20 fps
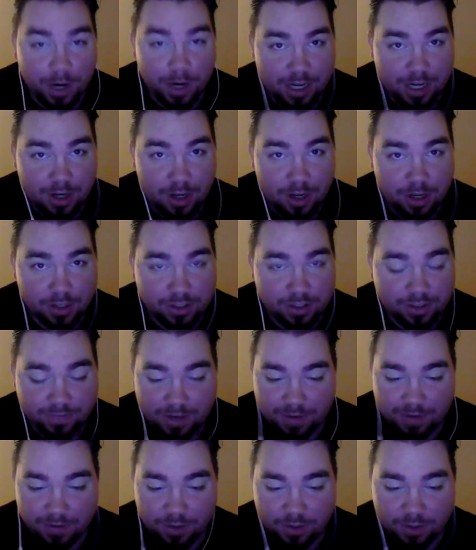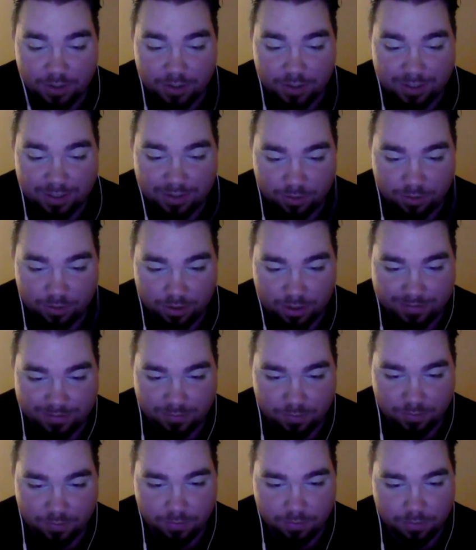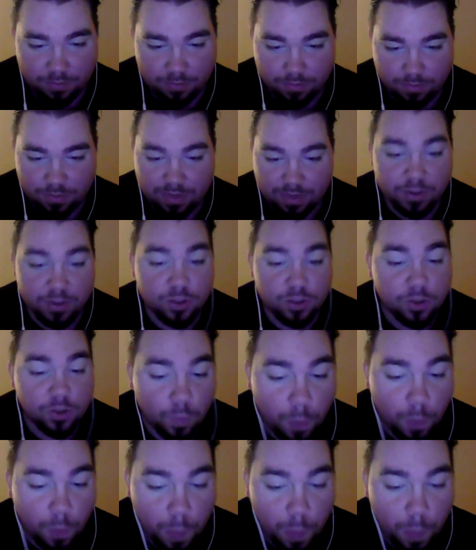I got a loss. 7-2.